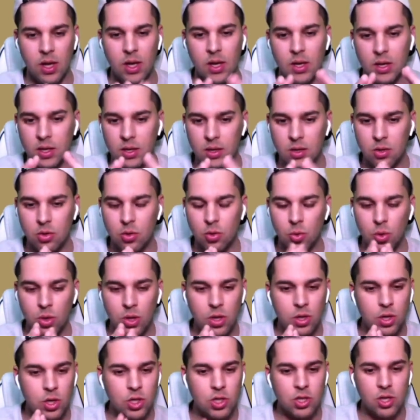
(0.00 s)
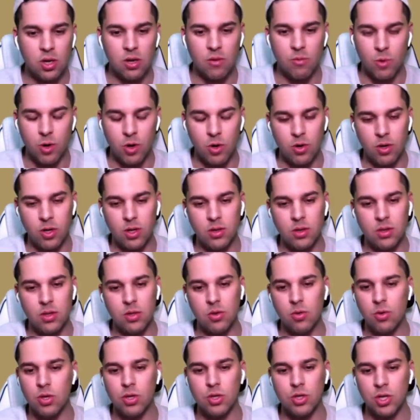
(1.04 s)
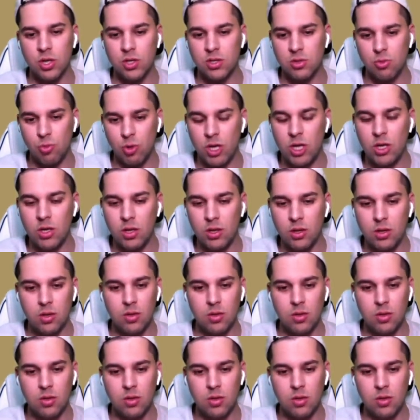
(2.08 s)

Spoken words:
You initially wrote it, you can just read it